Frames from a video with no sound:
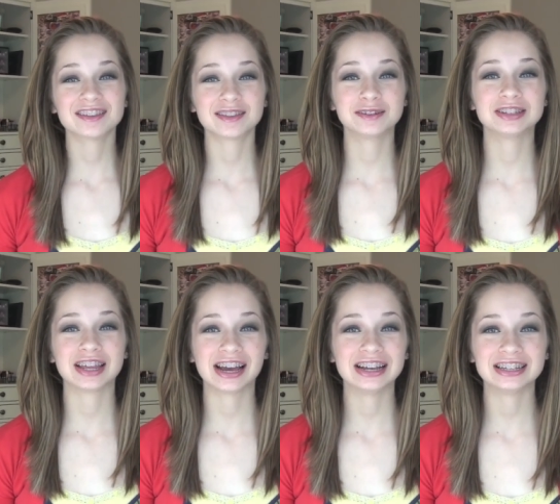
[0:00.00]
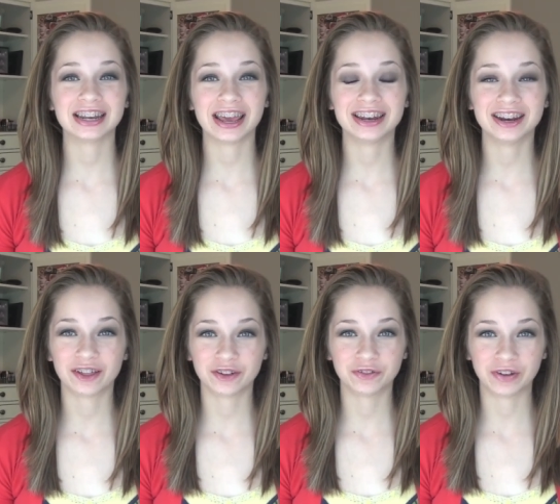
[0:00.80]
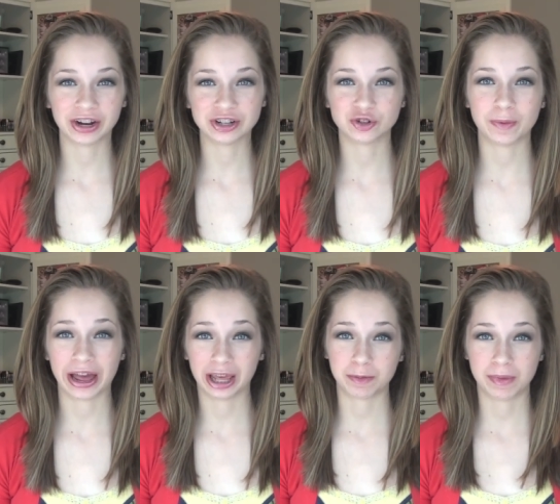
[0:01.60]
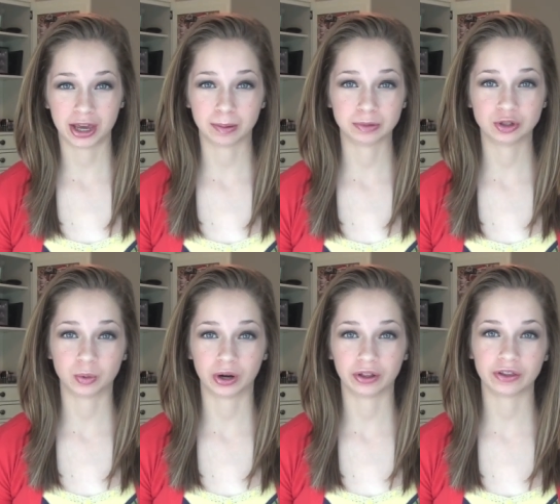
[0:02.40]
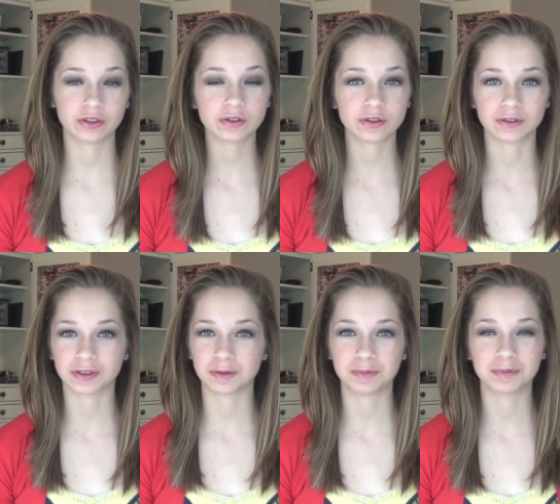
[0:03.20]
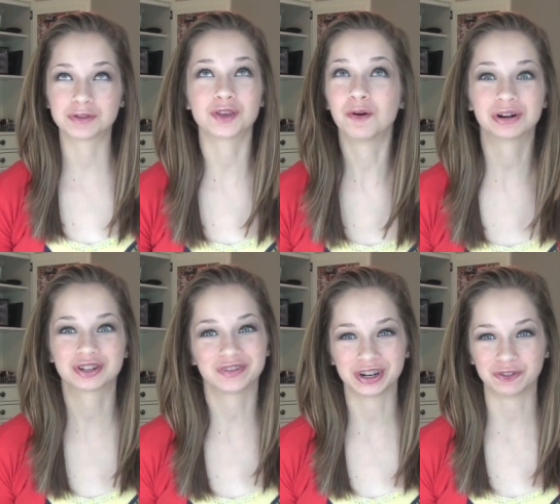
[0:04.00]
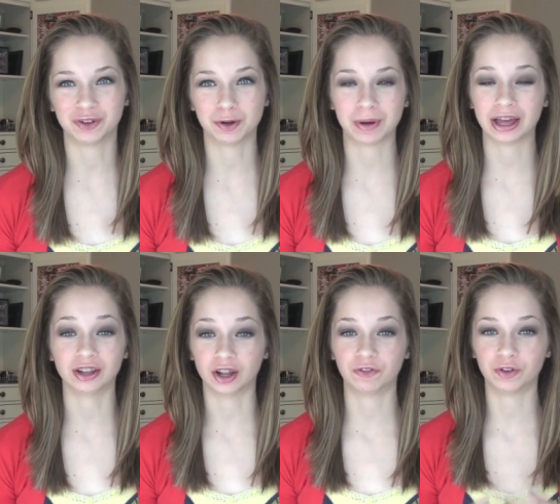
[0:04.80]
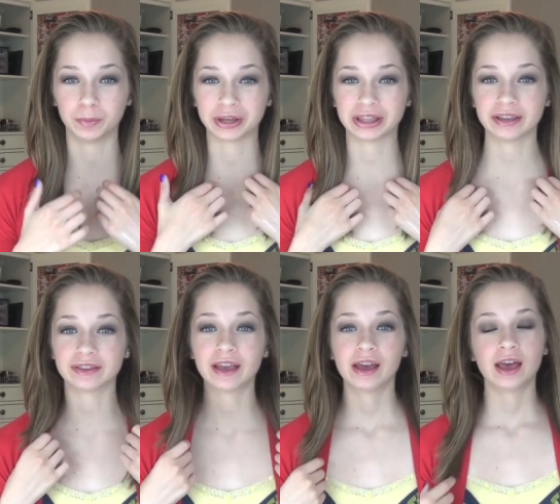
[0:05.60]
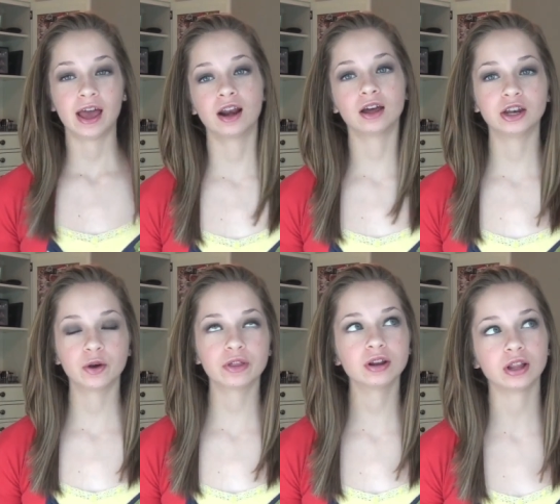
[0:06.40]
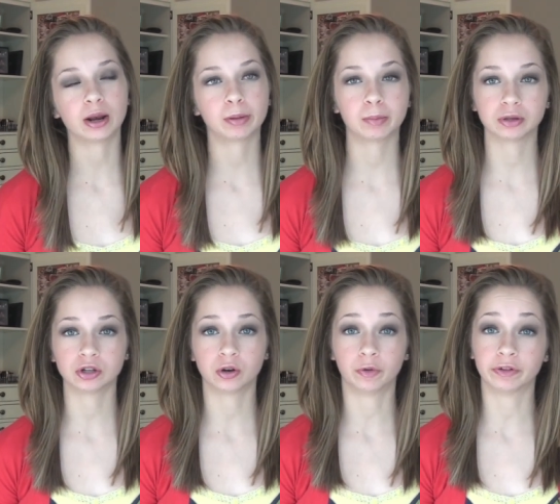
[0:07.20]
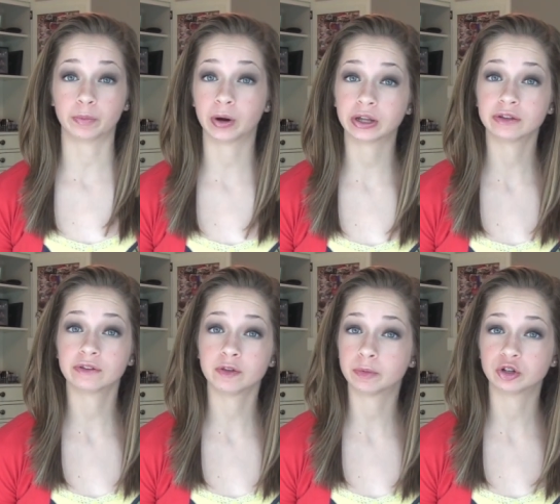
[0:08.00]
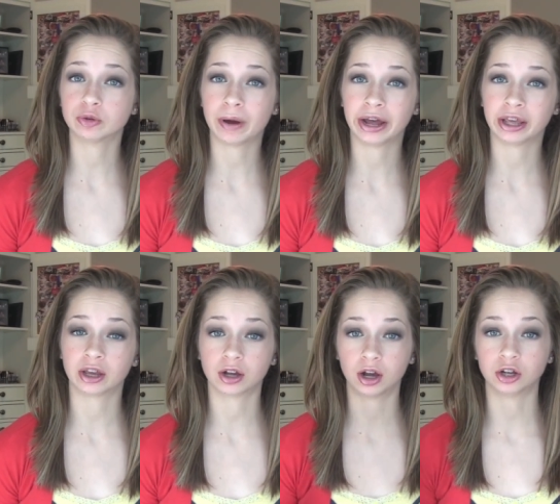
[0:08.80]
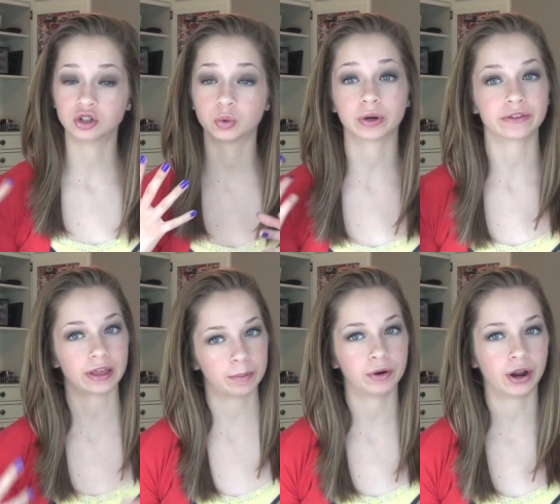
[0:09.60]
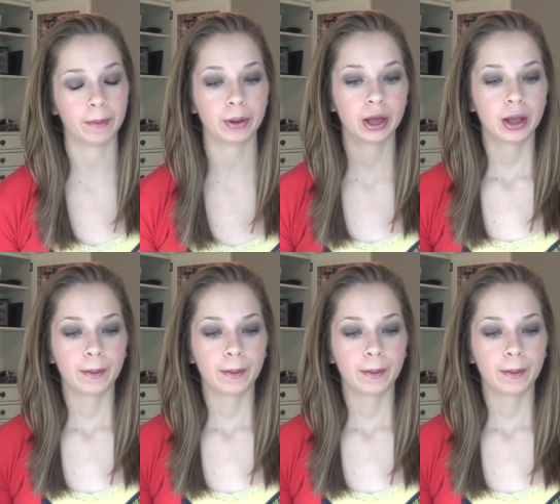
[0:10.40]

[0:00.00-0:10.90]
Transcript: So today I did another very dramatic makeup tutorial. These are seriously so much fun to film. I love filming these. And I know that a lot of people don't always wear these super dramatic uh, tutorials that I put up,